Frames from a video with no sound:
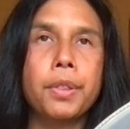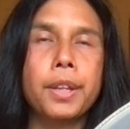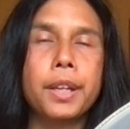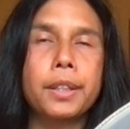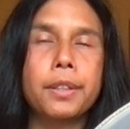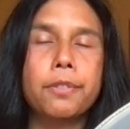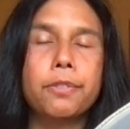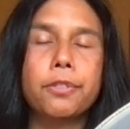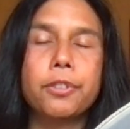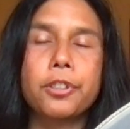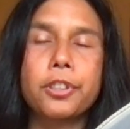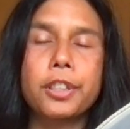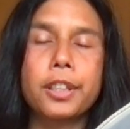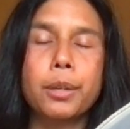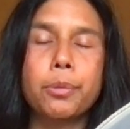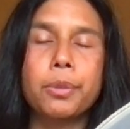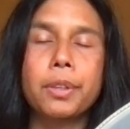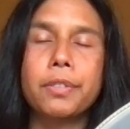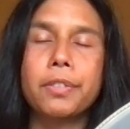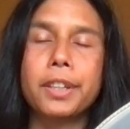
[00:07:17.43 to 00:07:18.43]
the first sound
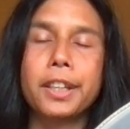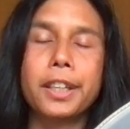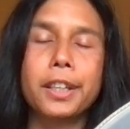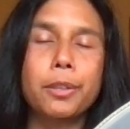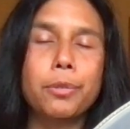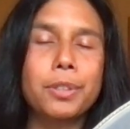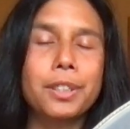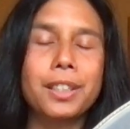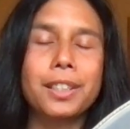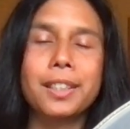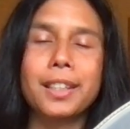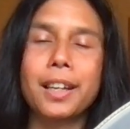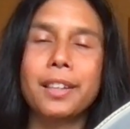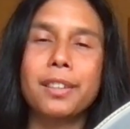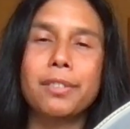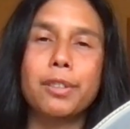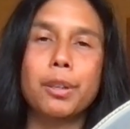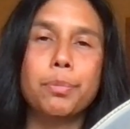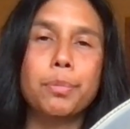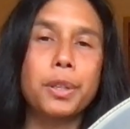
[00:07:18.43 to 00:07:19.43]
we ever hear was the sound
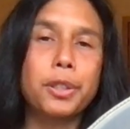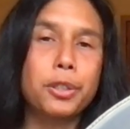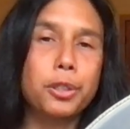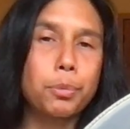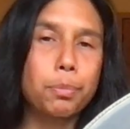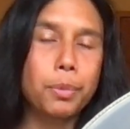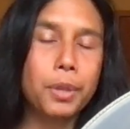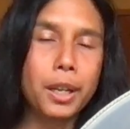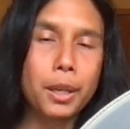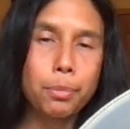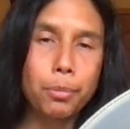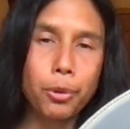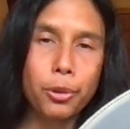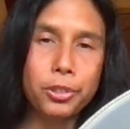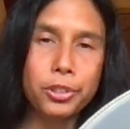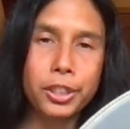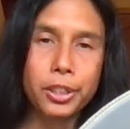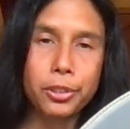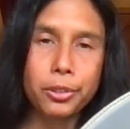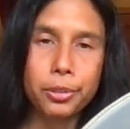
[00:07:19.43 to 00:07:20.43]
of our mother's blood
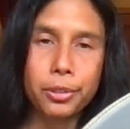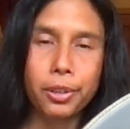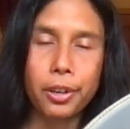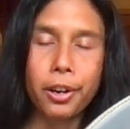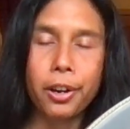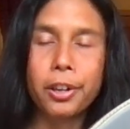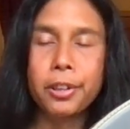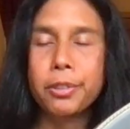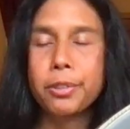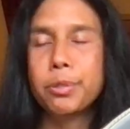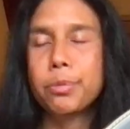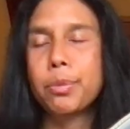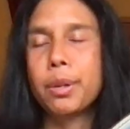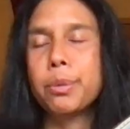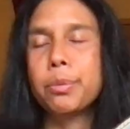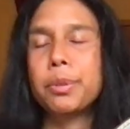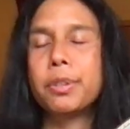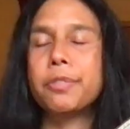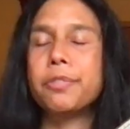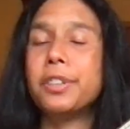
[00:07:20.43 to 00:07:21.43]
pulsing through our arteries while
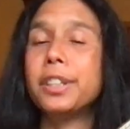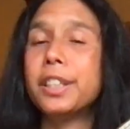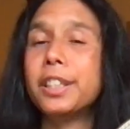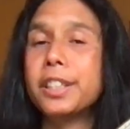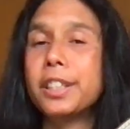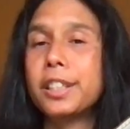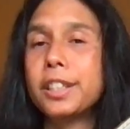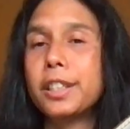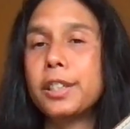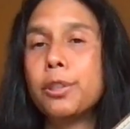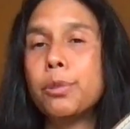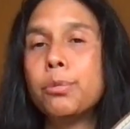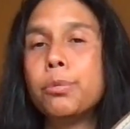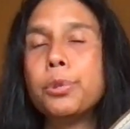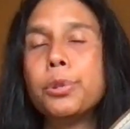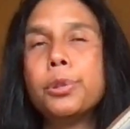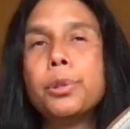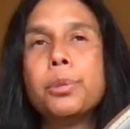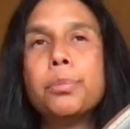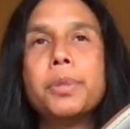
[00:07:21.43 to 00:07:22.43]
we were fetuses in the
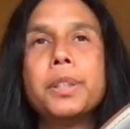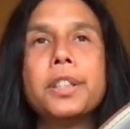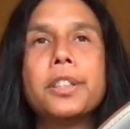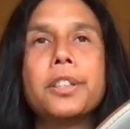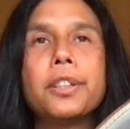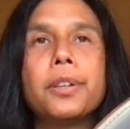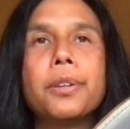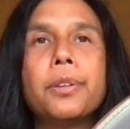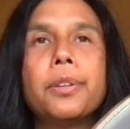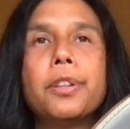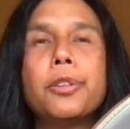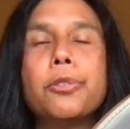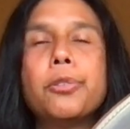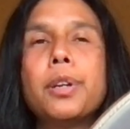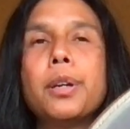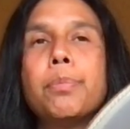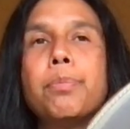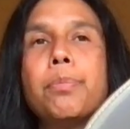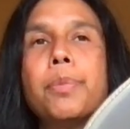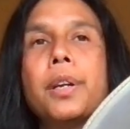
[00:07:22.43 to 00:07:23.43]
womb. And so the
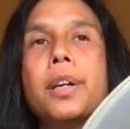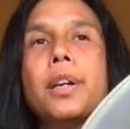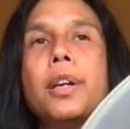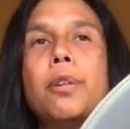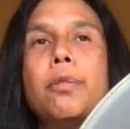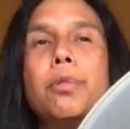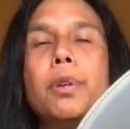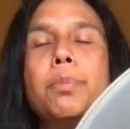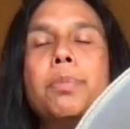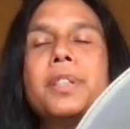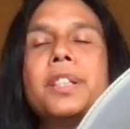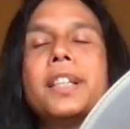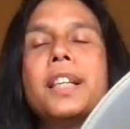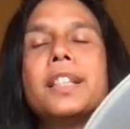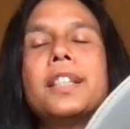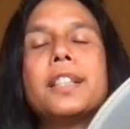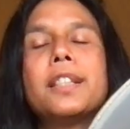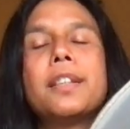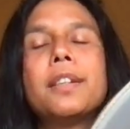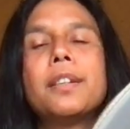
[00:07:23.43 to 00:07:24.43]
drum
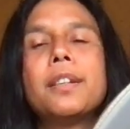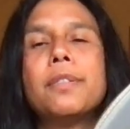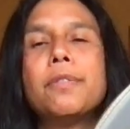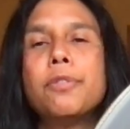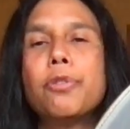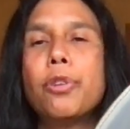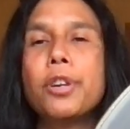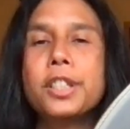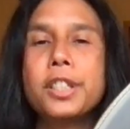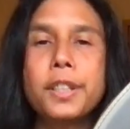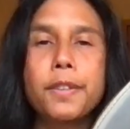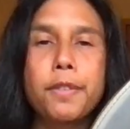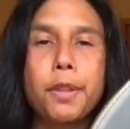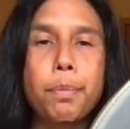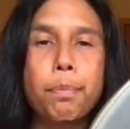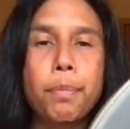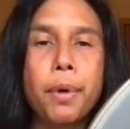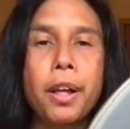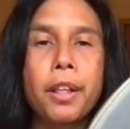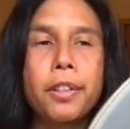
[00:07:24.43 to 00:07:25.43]
represents the voice of the
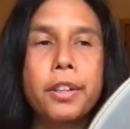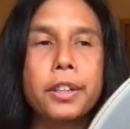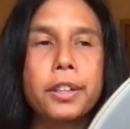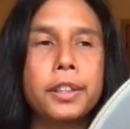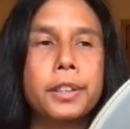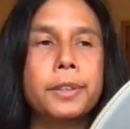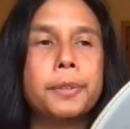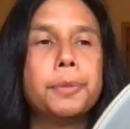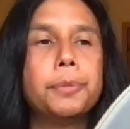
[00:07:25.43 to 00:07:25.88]
mother,